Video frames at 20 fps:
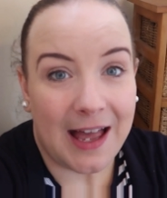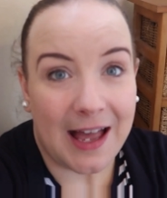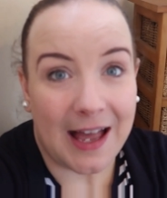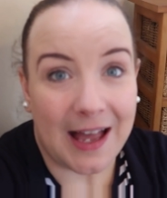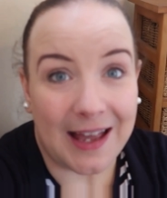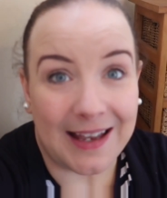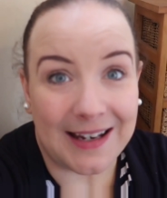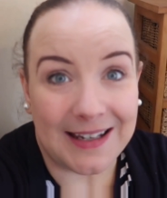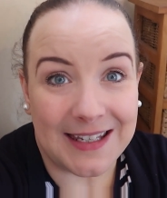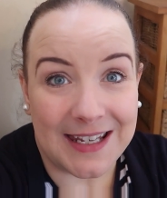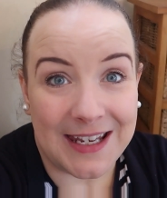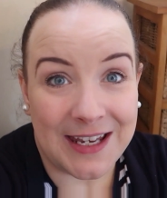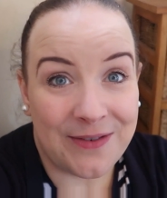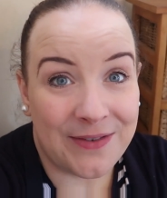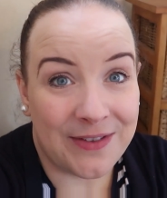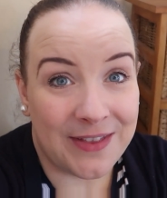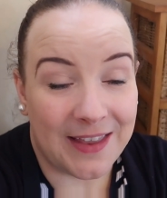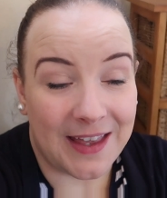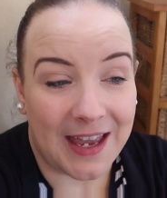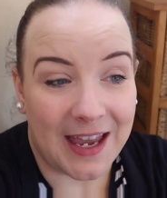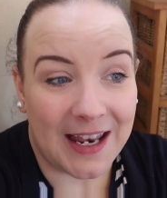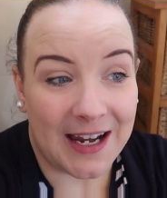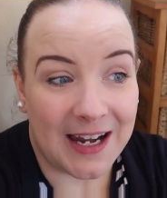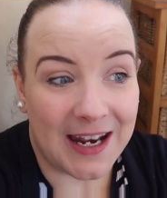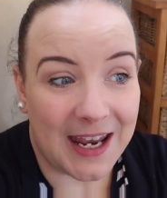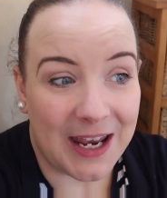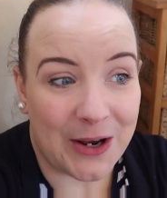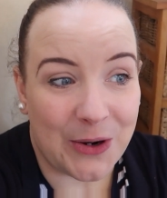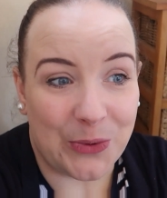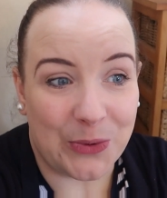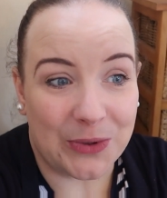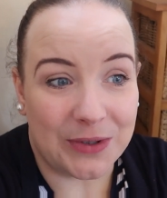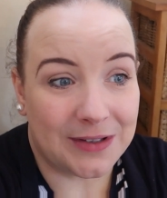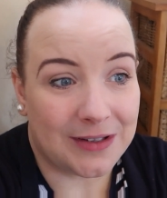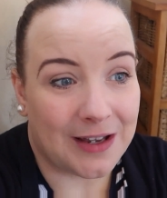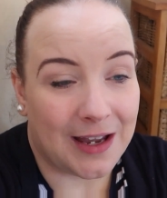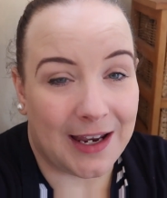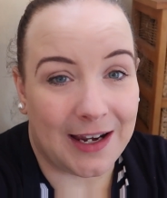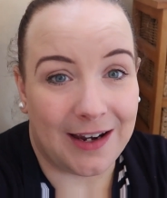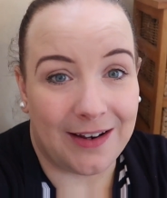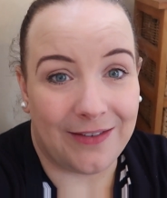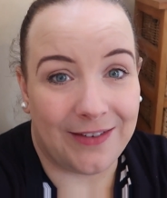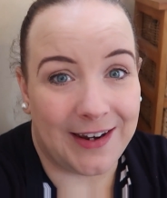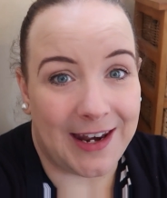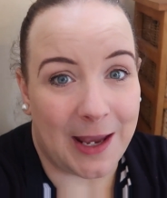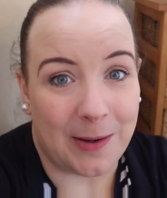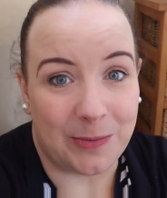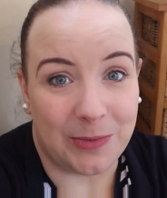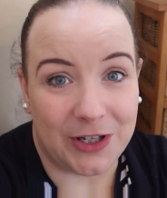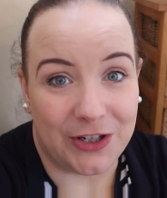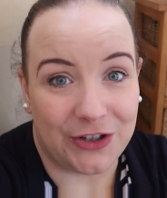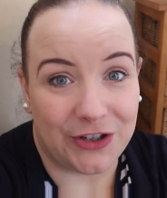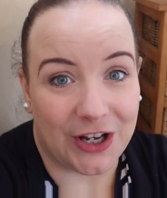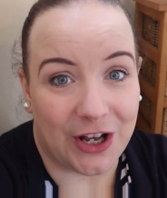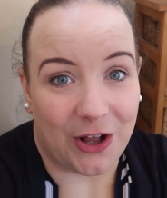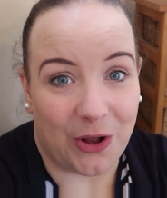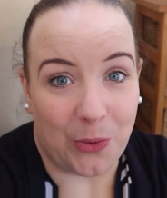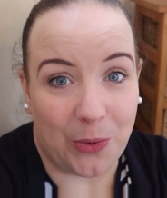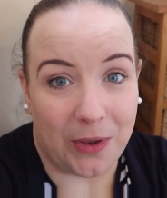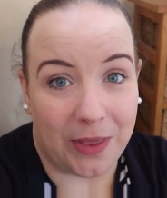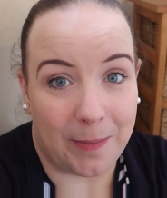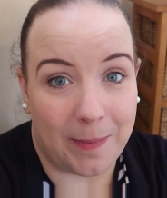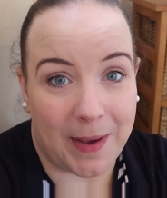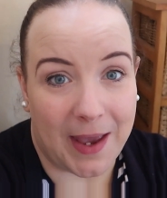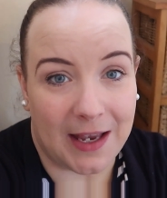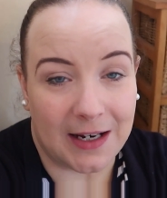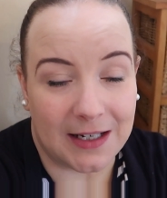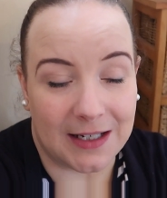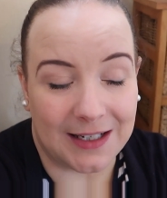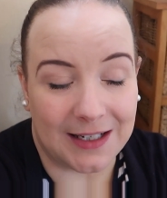And even then, it was kind of an empty shell with a bed